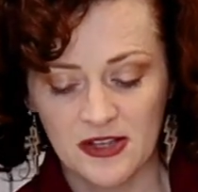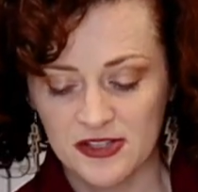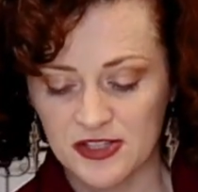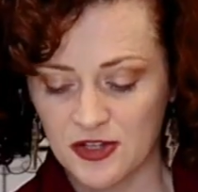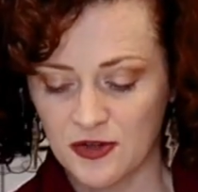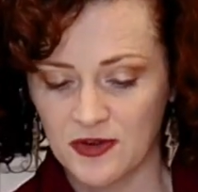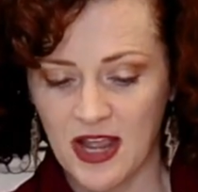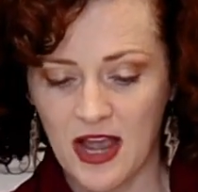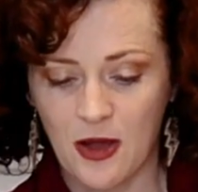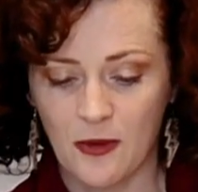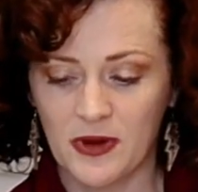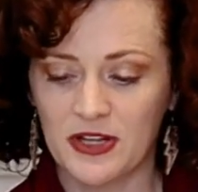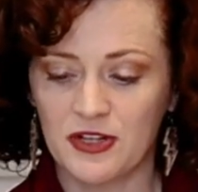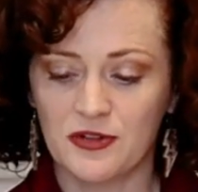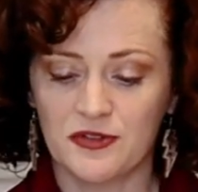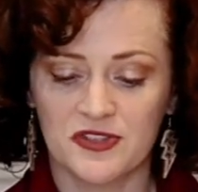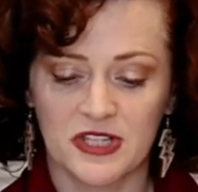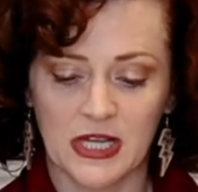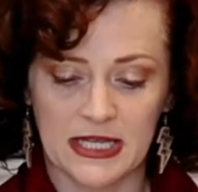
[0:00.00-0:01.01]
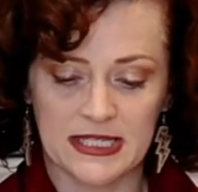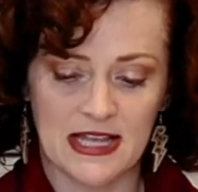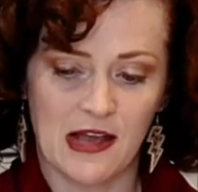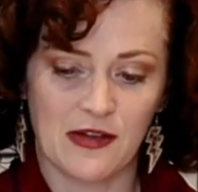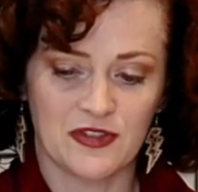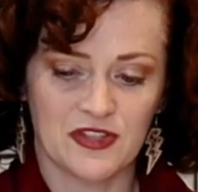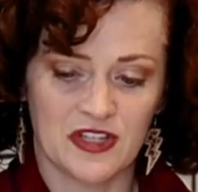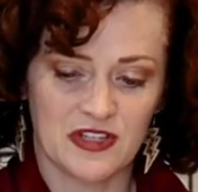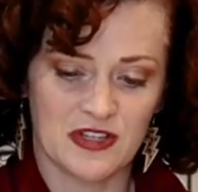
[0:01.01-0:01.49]
So now we do six
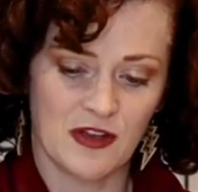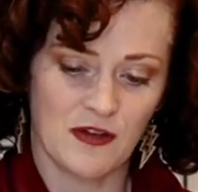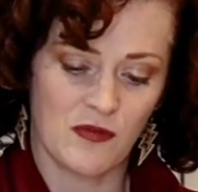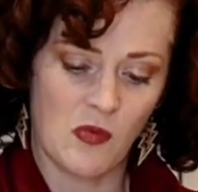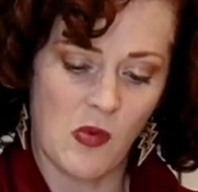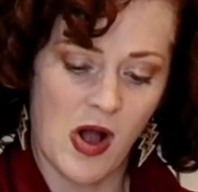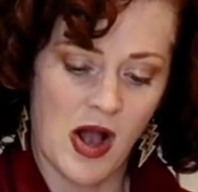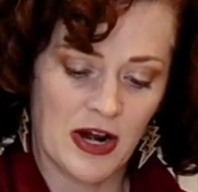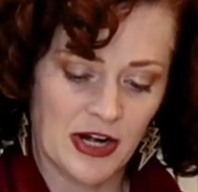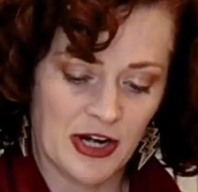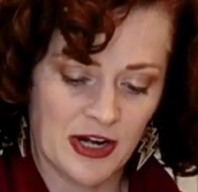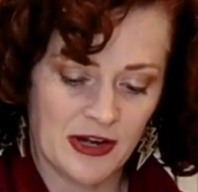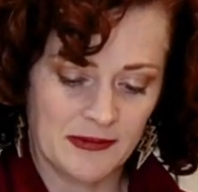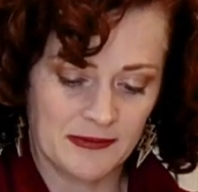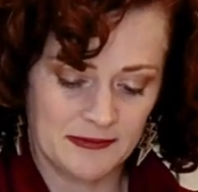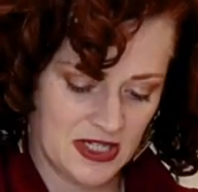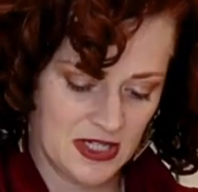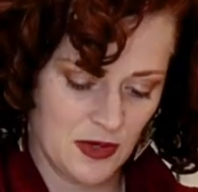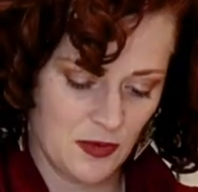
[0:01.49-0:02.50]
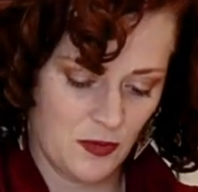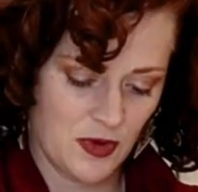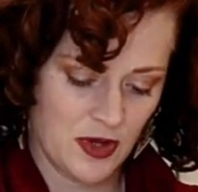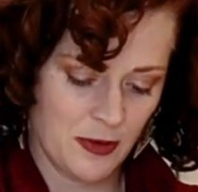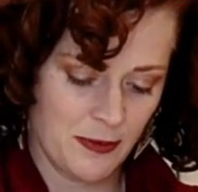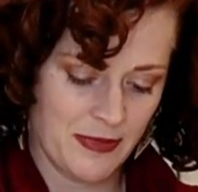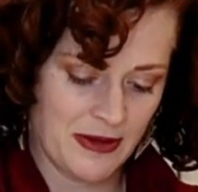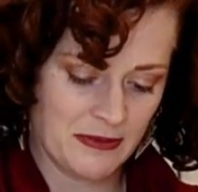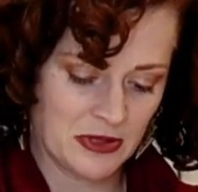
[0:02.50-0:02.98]
ounces of water, and it
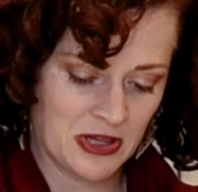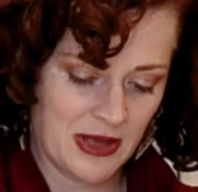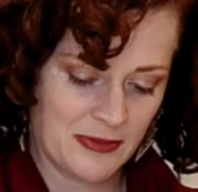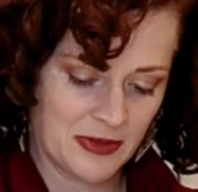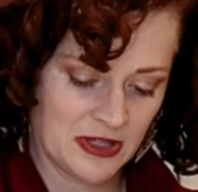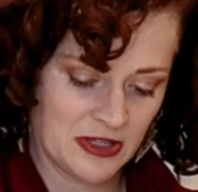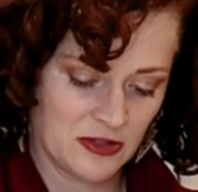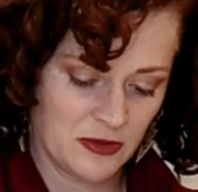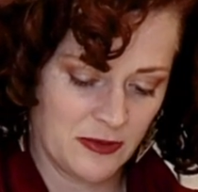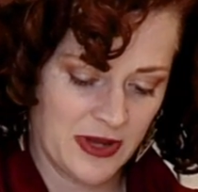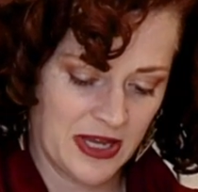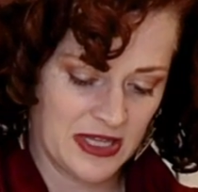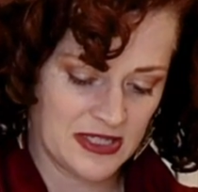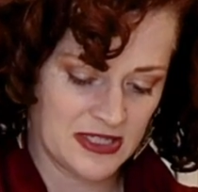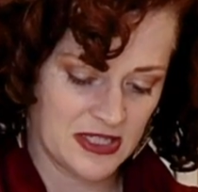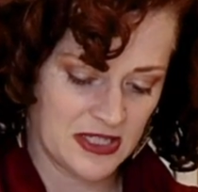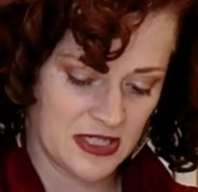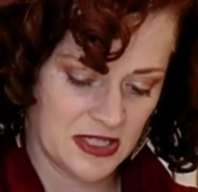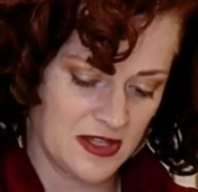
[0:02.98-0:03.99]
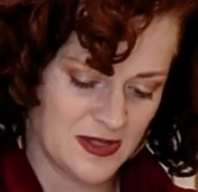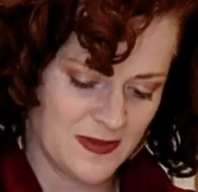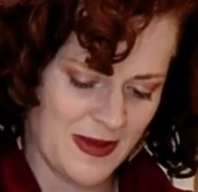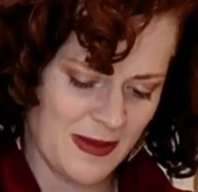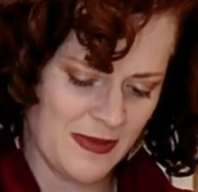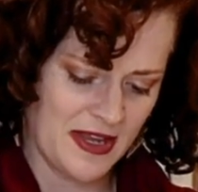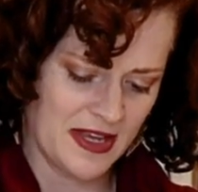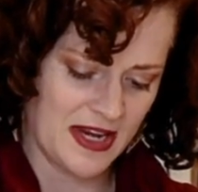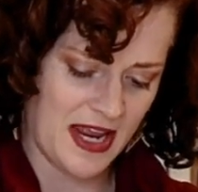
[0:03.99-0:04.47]
will bubble up a little bit. This
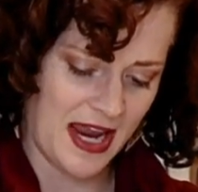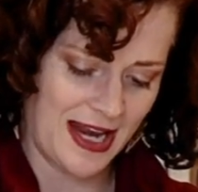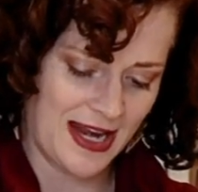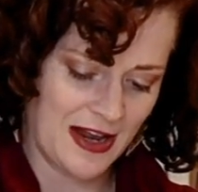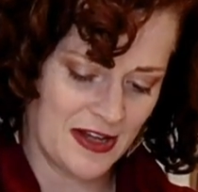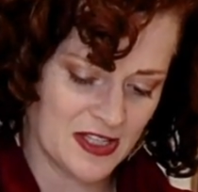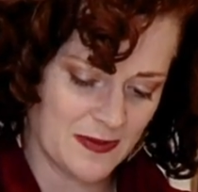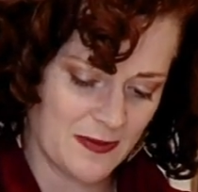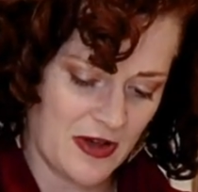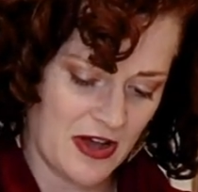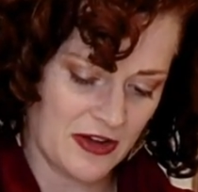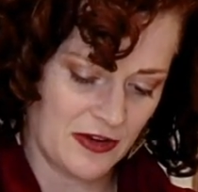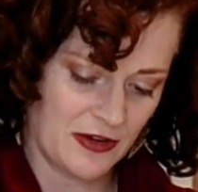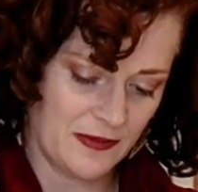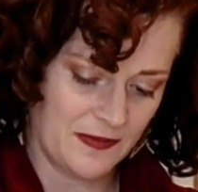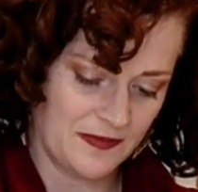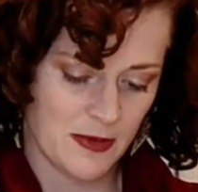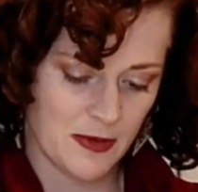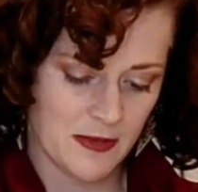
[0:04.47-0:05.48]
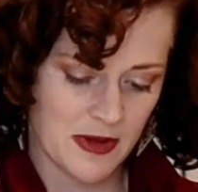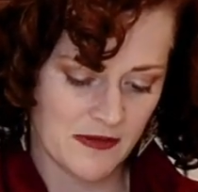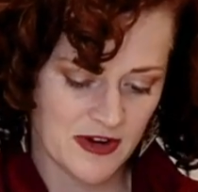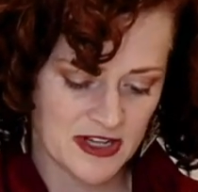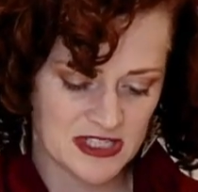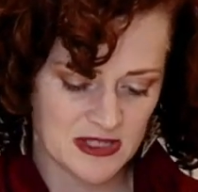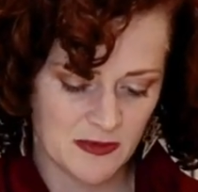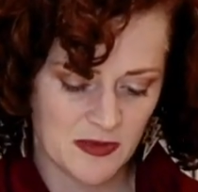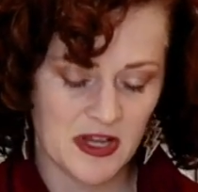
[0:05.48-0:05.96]
may be an eight ounce bottle, but my
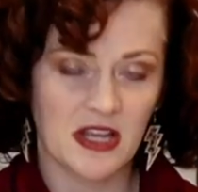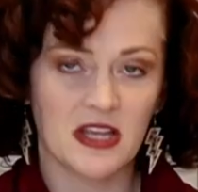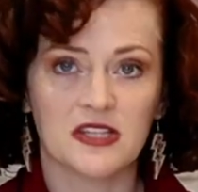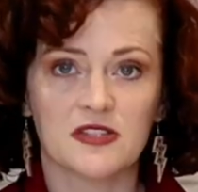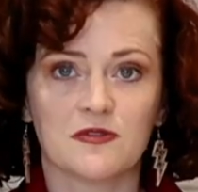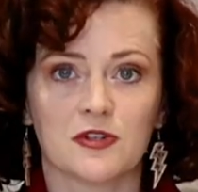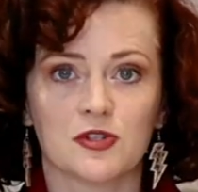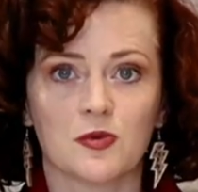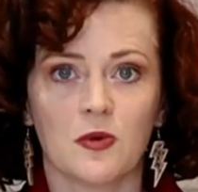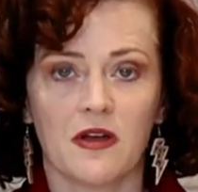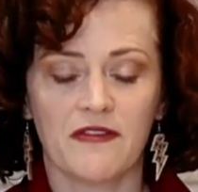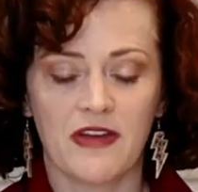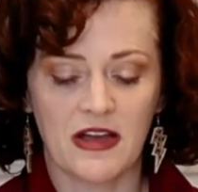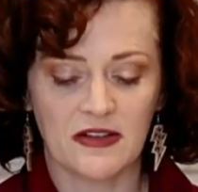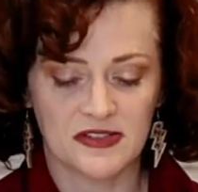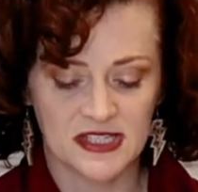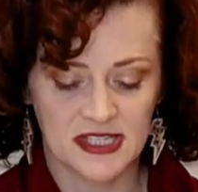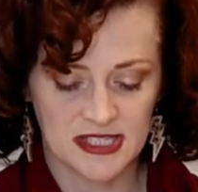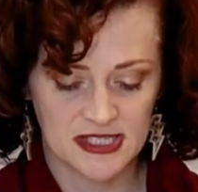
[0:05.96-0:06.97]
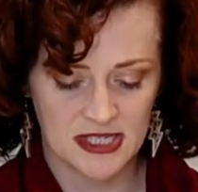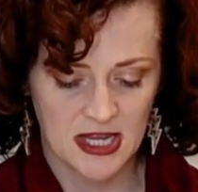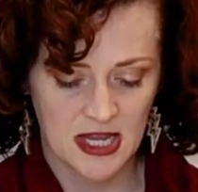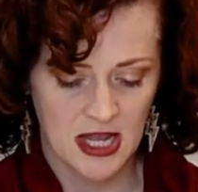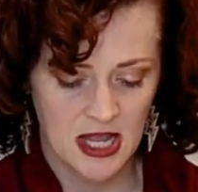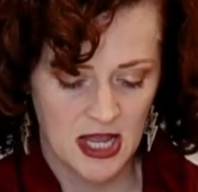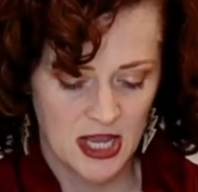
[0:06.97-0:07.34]
recipe is for twelve ounces.